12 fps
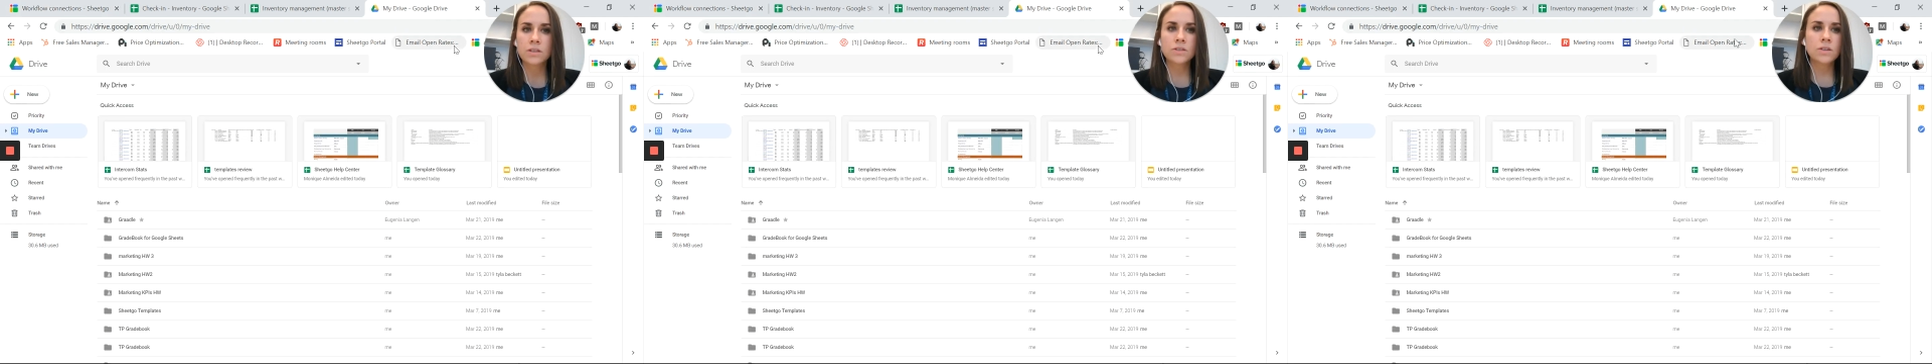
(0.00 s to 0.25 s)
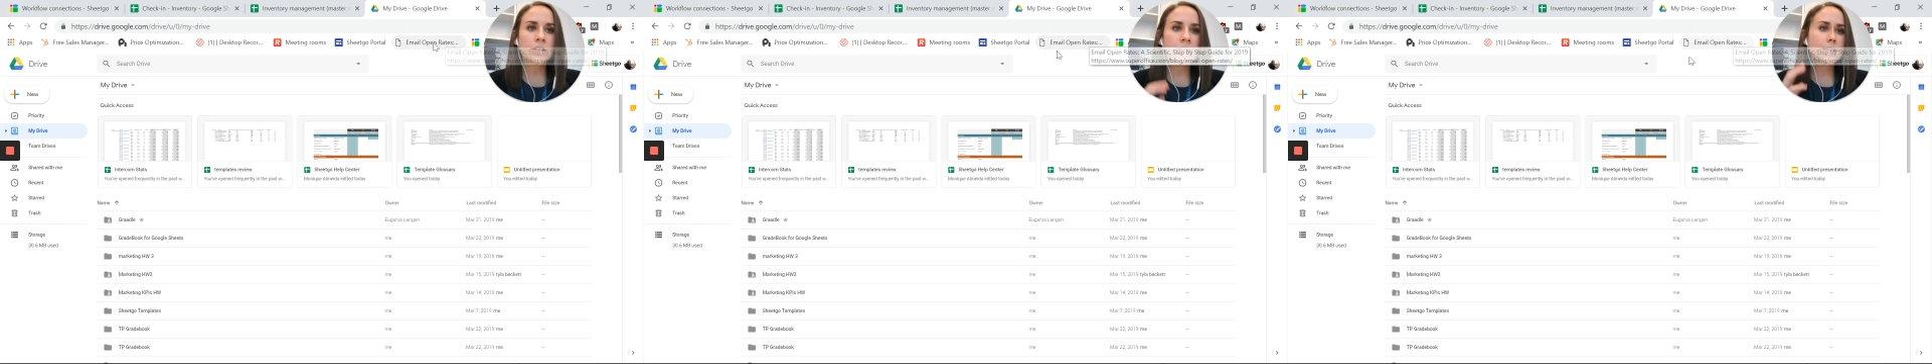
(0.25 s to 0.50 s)

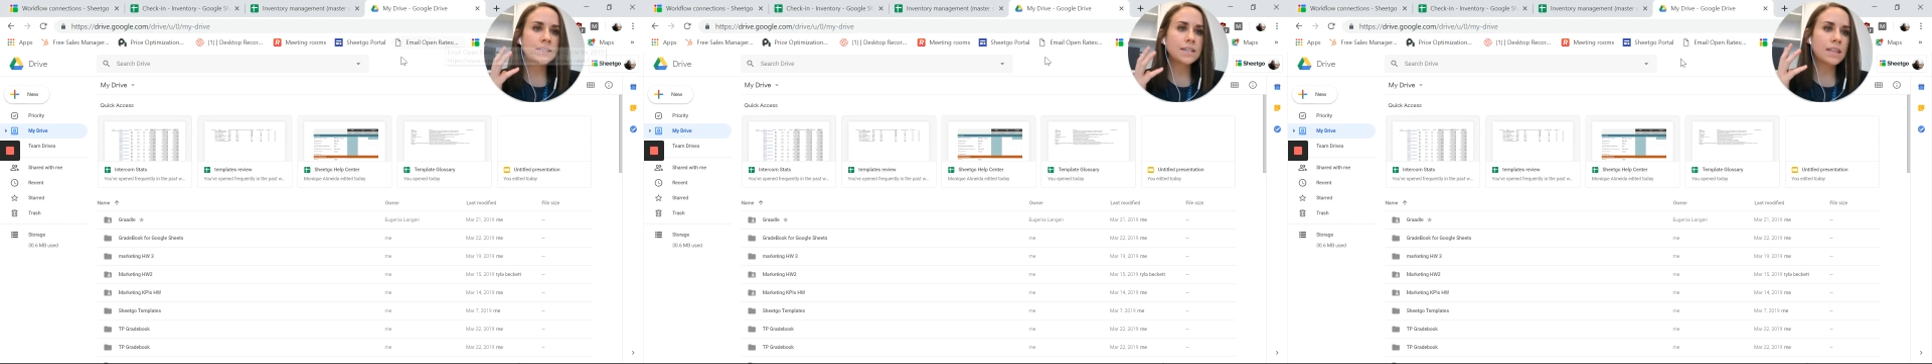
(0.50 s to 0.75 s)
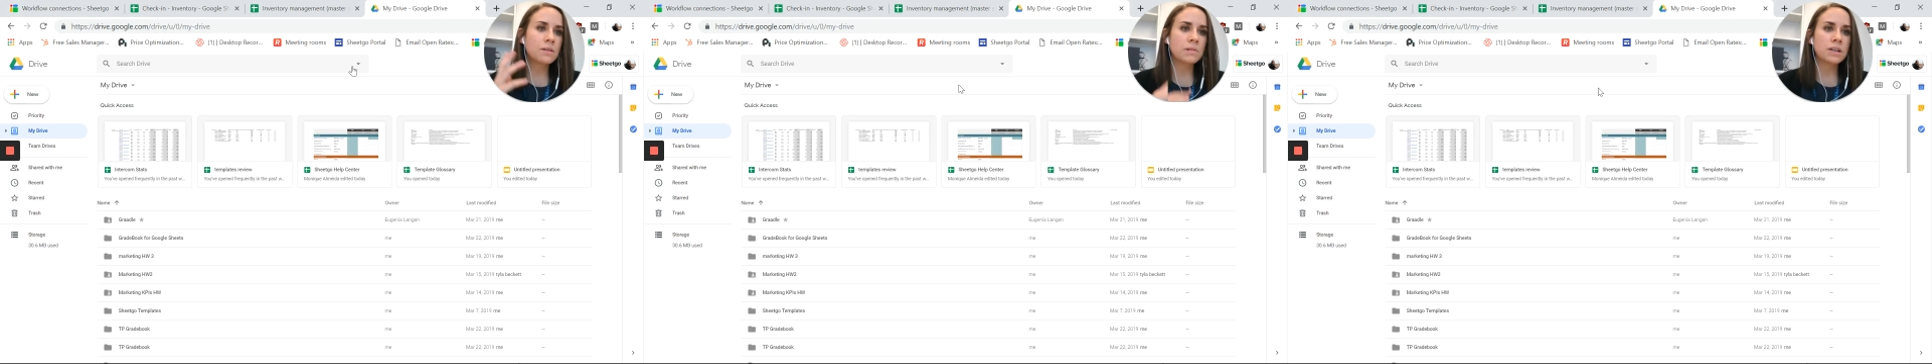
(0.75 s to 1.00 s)
So let's
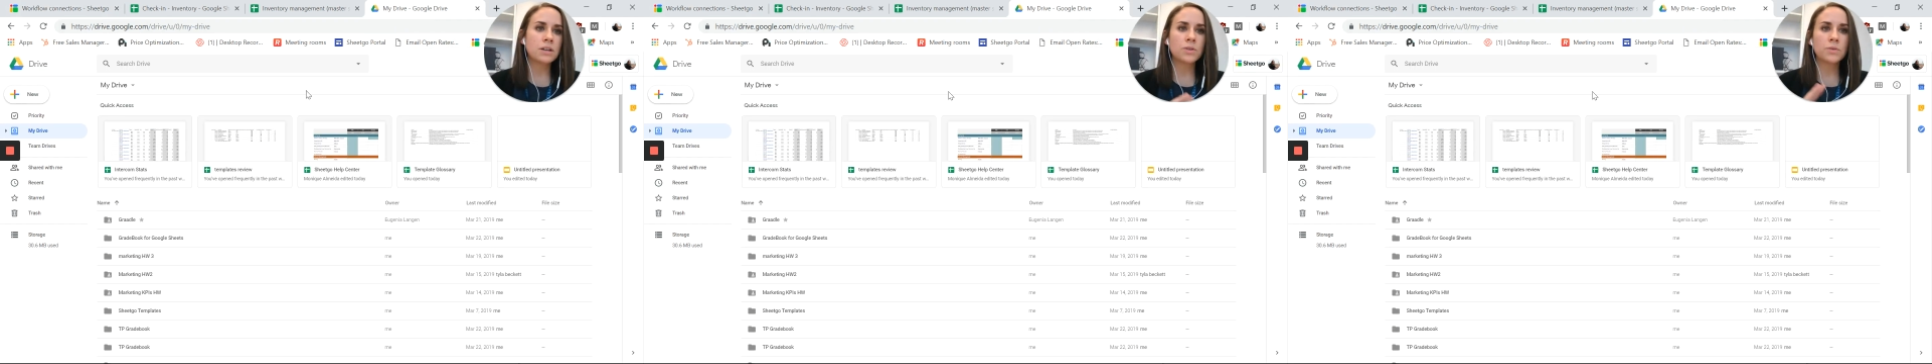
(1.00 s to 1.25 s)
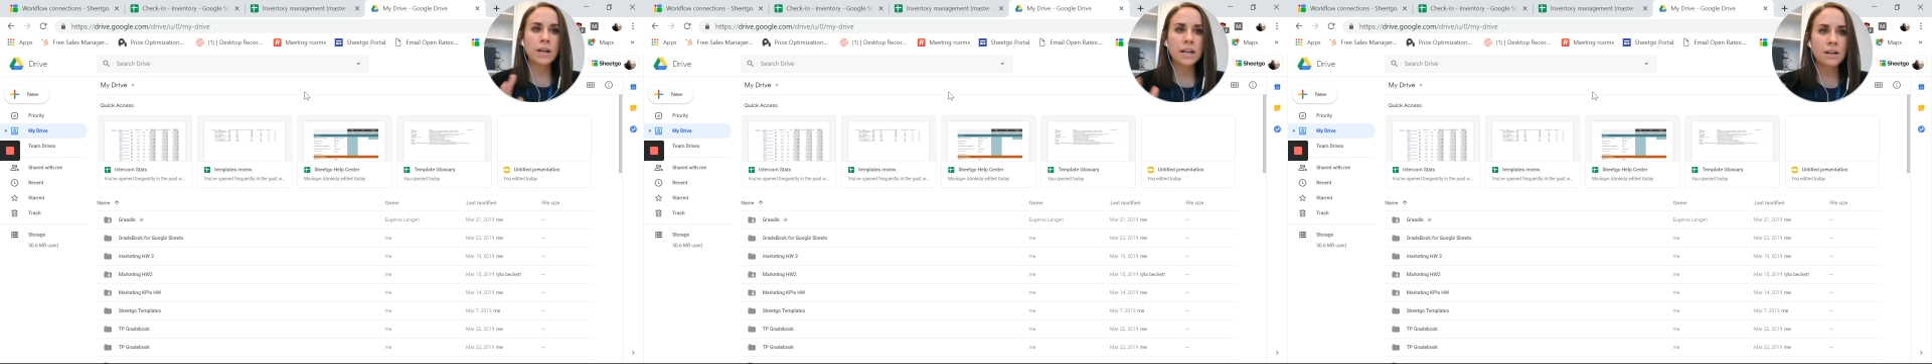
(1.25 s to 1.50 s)
say that we
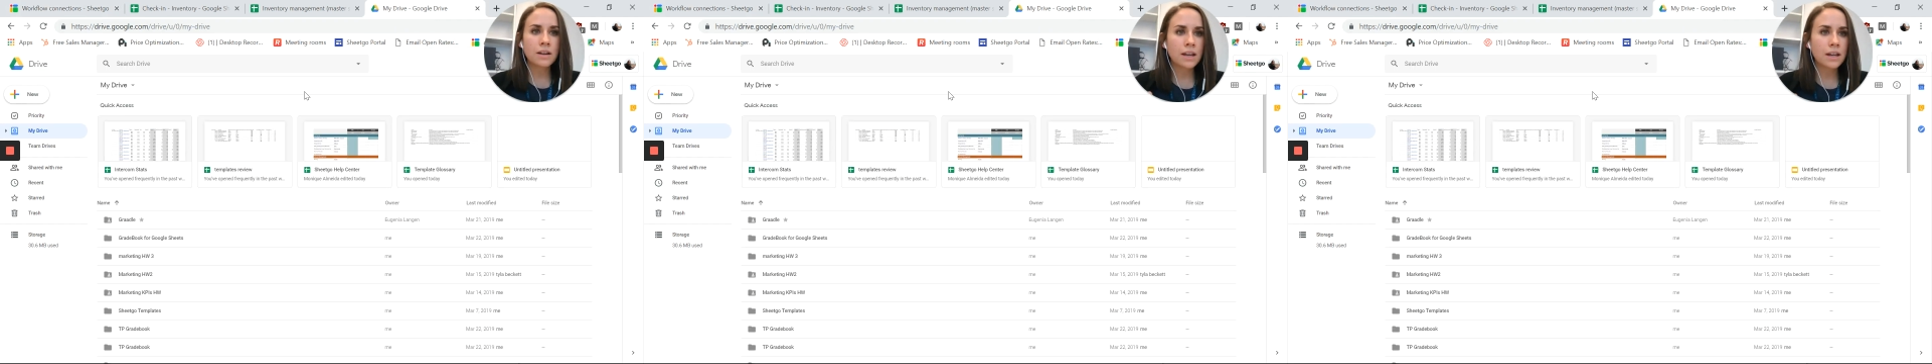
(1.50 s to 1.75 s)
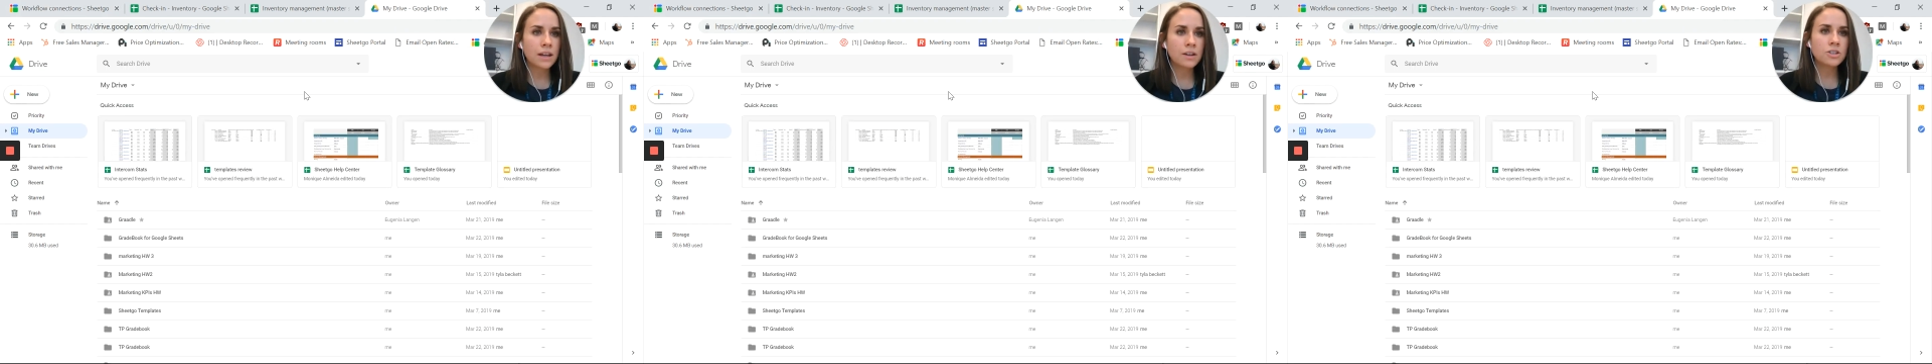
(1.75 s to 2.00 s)
create a
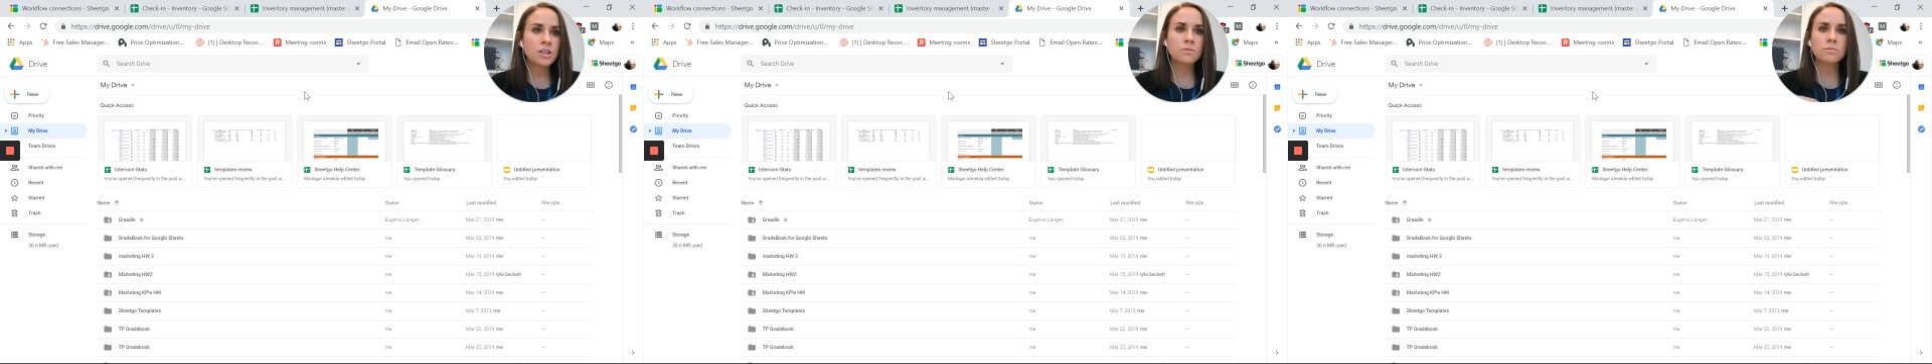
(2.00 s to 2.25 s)
connection,